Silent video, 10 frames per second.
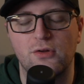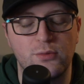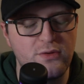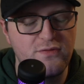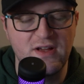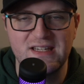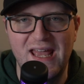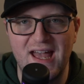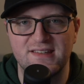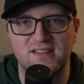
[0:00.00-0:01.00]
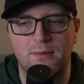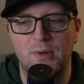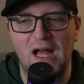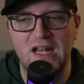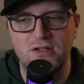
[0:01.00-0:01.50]
was fantastic.
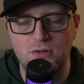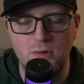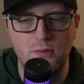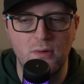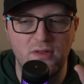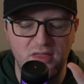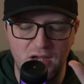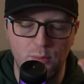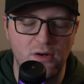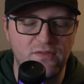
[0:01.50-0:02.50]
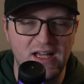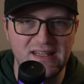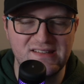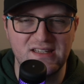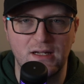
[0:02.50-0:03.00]
But I do think we are
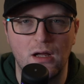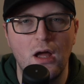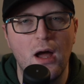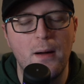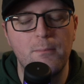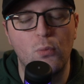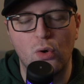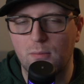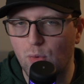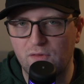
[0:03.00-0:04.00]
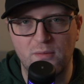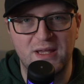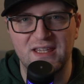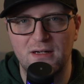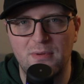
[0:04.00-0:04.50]
finally seeing more and more from
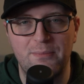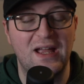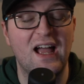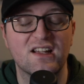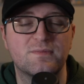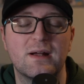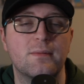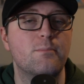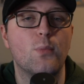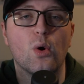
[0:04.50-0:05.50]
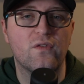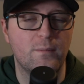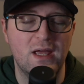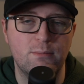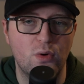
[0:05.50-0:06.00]
Kylian Mbappe. I expect more
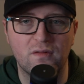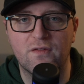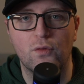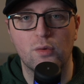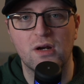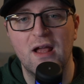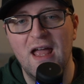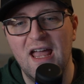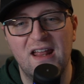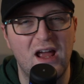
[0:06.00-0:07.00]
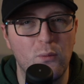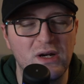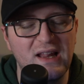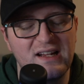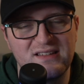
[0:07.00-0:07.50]
from him moving forward, and I
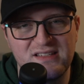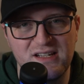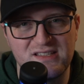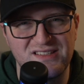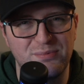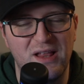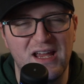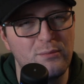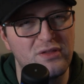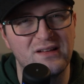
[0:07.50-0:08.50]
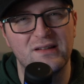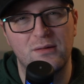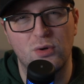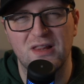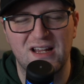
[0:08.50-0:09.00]
would like to see us supply him with a
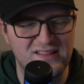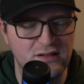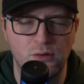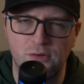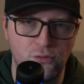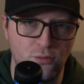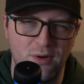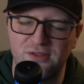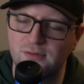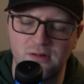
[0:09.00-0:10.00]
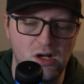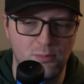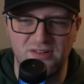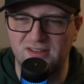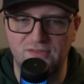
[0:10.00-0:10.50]
little more, like I said, those through balls, those long
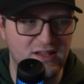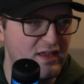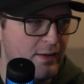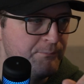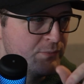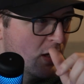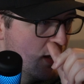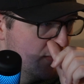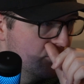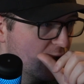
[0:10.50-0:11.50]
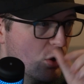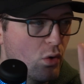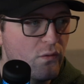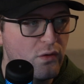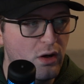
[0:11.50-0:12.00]
balls, stuff like that. But
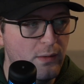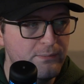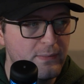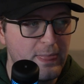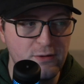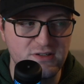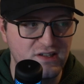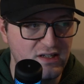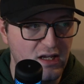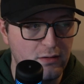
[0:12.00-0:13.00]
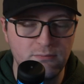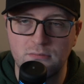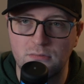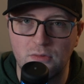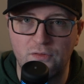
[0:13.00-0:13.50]
overall, it was a good day
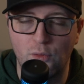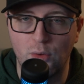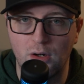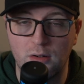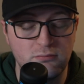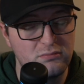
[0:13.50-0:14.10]
for